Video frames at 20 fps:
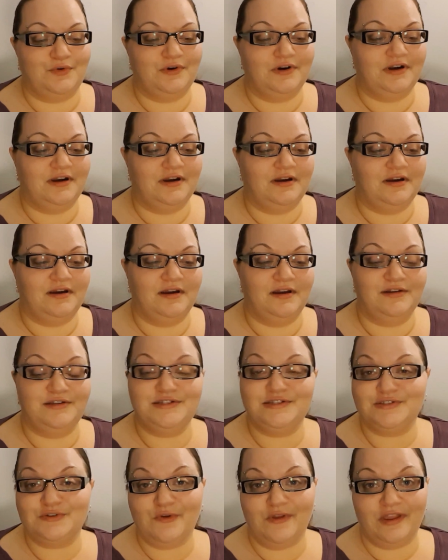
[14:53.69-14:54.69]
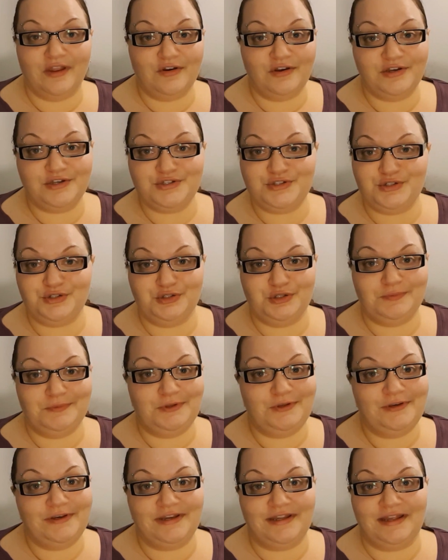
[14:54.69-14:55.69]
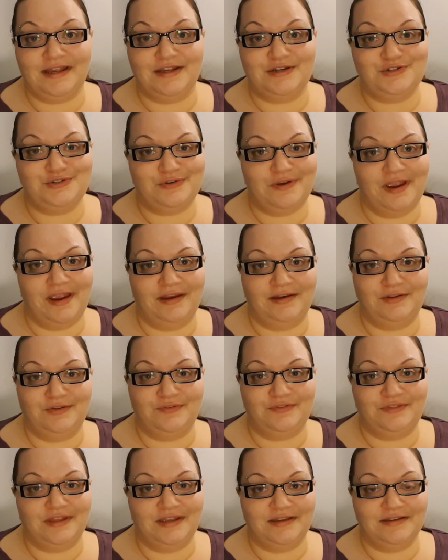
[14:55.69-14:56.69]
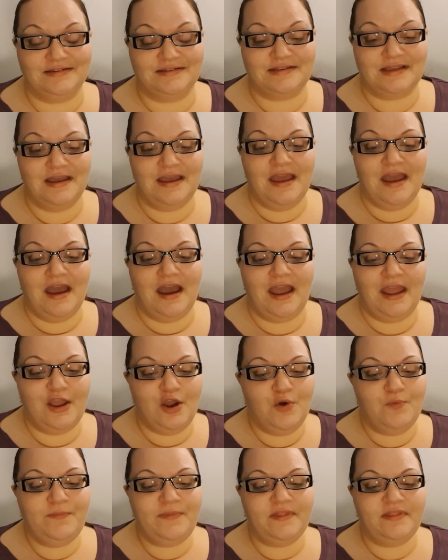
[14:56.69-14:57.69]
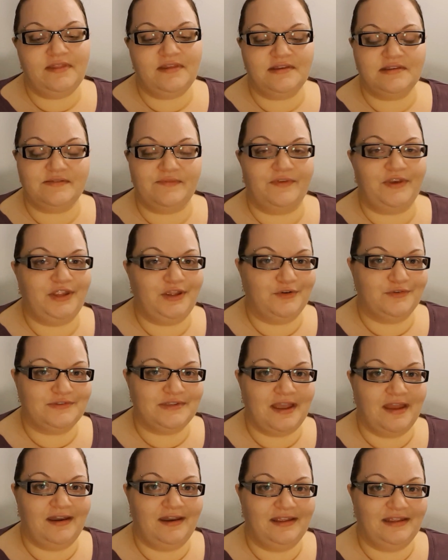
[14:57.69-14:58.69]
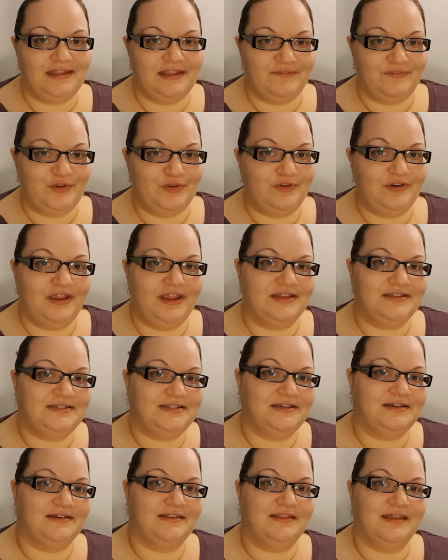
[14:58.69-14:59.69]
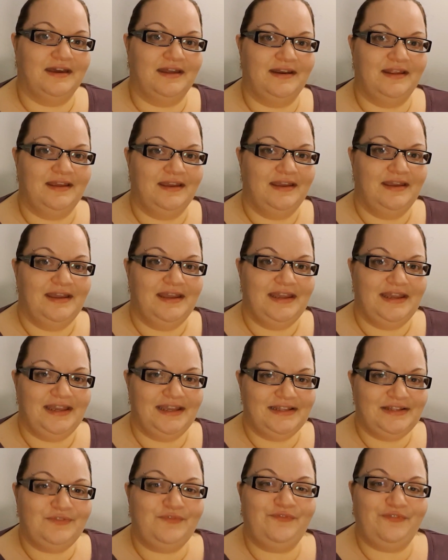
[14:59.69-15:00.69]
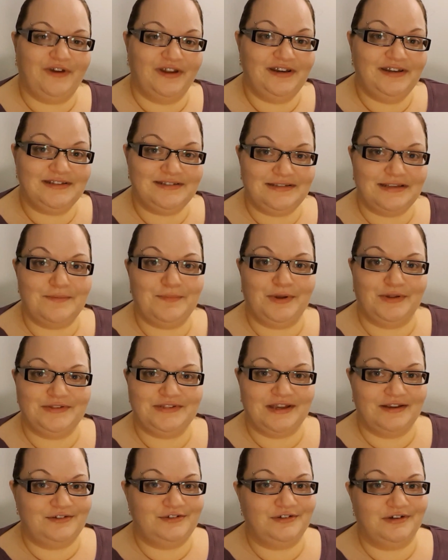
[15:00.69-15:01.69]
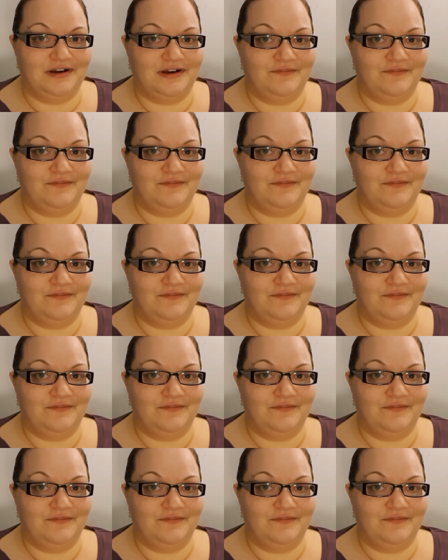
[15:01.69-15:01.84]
or just going out into your community and trying new things. I hope that these videos kind of give you an idea that it's fun to step outside your